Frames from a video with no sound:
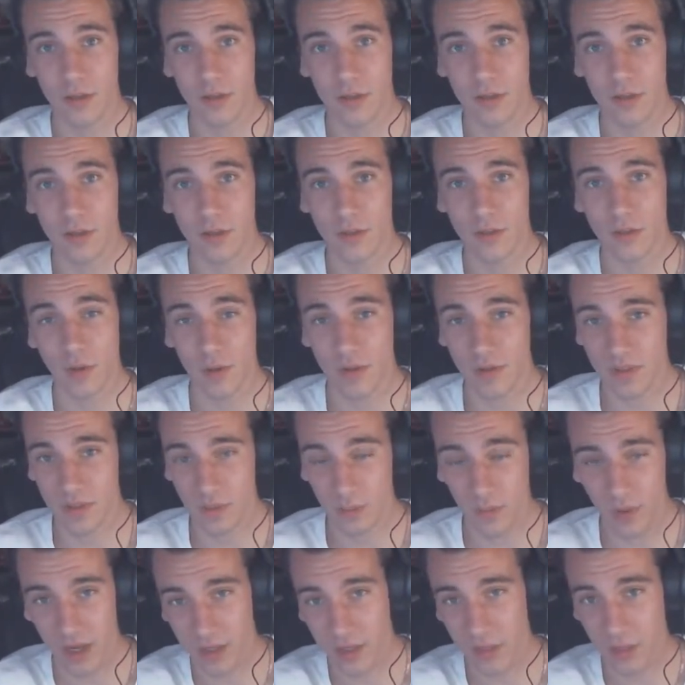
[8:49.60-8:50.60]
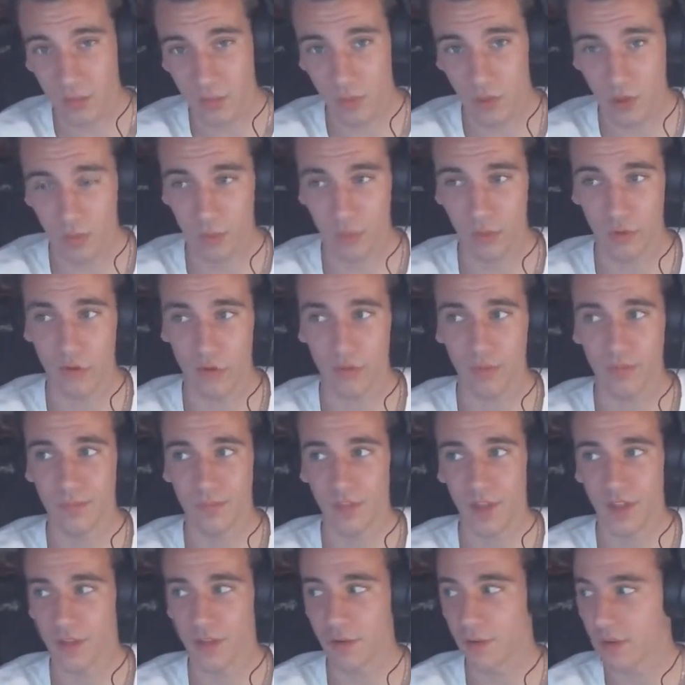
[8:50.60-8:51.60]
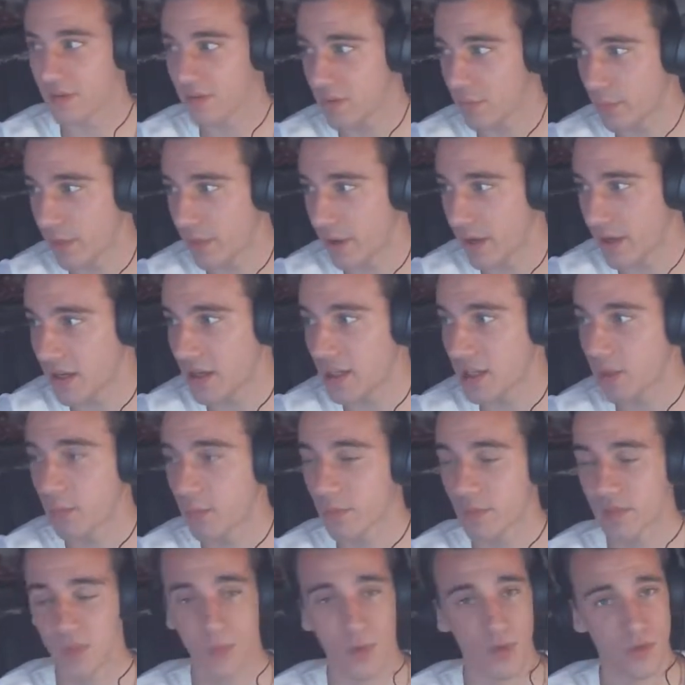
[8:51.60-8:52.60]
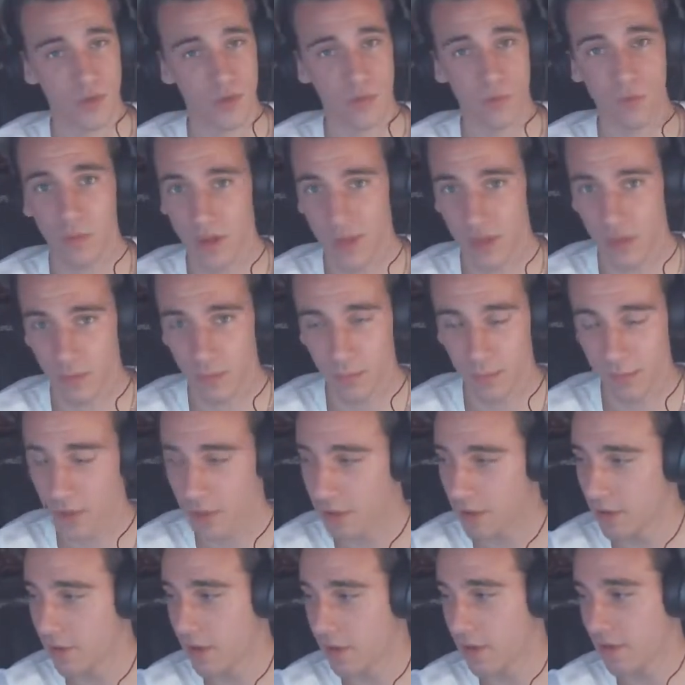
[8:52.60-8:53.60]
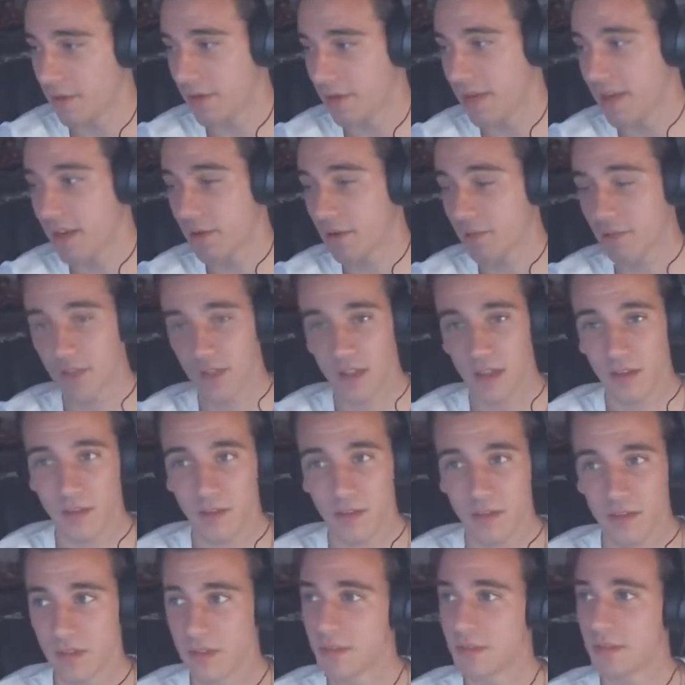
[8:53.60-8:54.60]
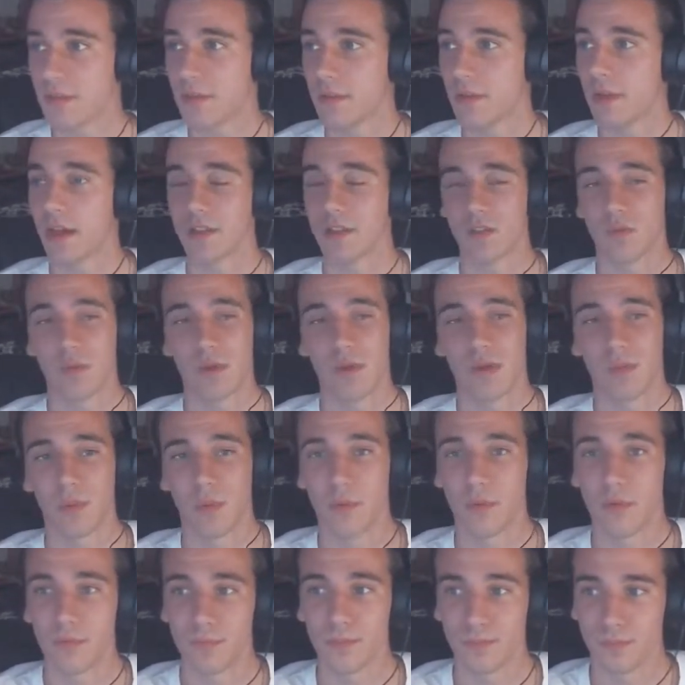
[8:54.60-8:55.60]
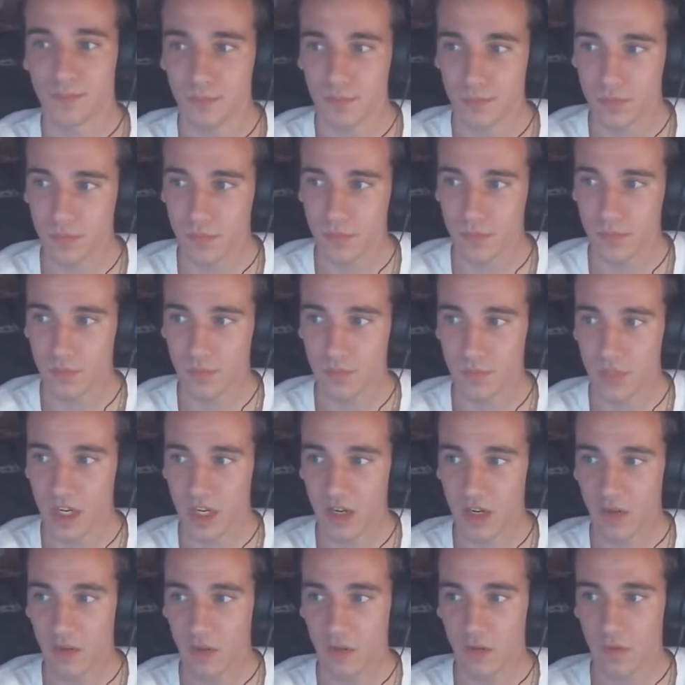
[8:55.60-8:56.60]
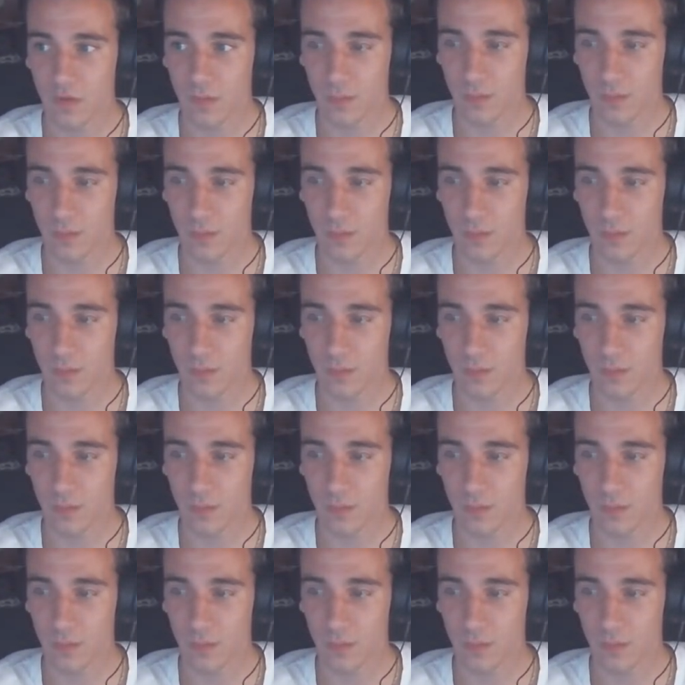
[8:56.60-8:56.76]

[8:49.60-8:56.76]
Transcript: So I don't have to buy a new motherboard, I don't have to buy any special RAM, and everything else is hot swappable. Any thoughts?